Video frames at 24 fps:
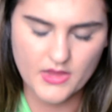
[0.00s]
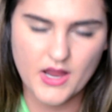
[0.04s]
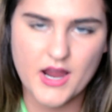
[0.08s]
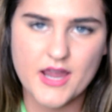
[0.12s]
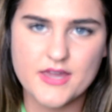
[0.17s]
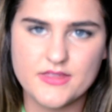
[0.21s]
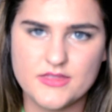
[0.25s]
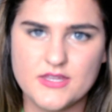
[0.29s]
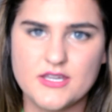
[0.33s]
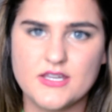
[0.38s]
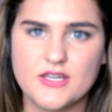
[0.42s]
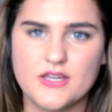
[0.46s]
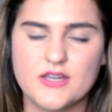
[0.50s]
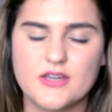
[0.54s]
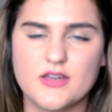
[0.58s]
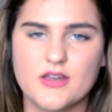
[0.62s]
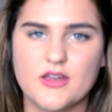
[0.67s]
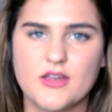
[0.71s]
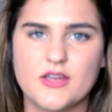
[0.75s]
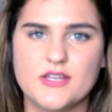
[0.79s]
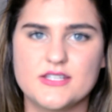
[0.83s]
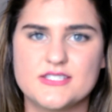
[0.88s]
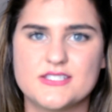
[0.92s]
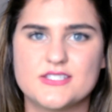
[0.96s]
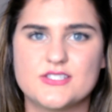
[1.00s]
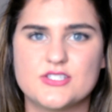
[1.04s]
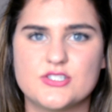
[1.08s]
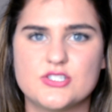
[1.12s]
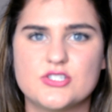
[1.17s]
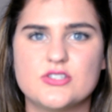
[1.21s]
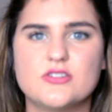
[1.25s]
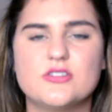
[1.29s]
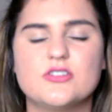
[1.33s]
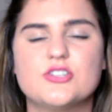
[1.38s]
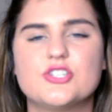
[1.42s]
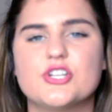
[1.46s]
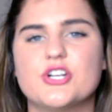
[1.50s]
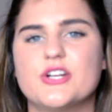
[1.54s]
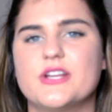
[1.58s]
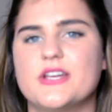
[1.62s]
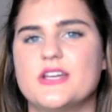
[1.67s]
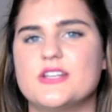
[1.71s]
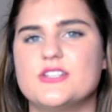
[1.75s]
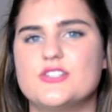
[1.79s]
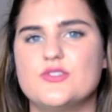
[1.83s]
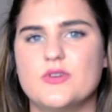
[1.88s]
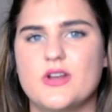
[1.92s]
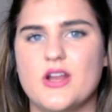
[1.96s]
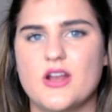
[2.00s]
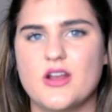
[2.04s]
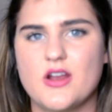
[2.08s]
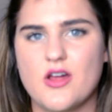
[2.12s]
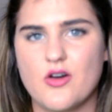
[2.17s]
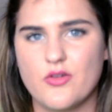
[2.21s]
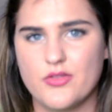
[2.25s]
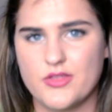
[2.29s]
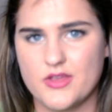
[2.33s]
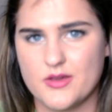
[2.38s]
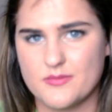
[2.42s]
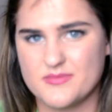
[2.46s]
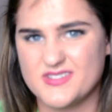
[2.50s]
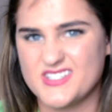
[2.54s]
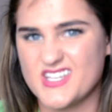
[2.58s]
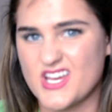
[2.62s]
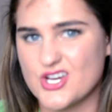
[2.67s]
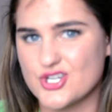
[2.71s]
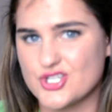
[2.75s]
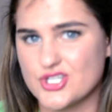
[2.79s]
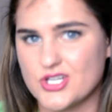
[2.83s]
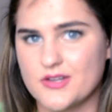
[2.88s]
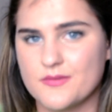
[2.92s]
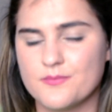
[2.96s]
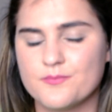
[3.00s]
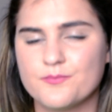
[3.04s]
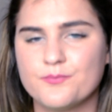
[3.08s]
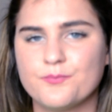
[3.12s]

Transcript: I think it's turning into an unhealthy obsession.